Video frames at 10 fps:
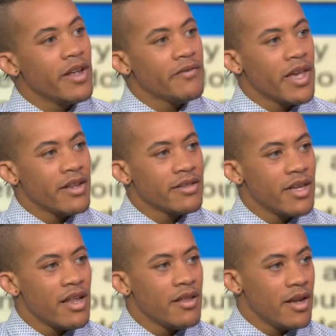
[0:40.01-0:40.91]

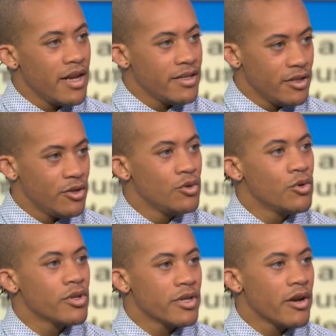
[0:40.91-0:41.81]
Afghanistan and then I did two
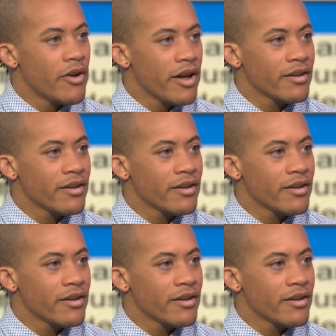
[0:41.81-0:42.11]
tours in Iraq.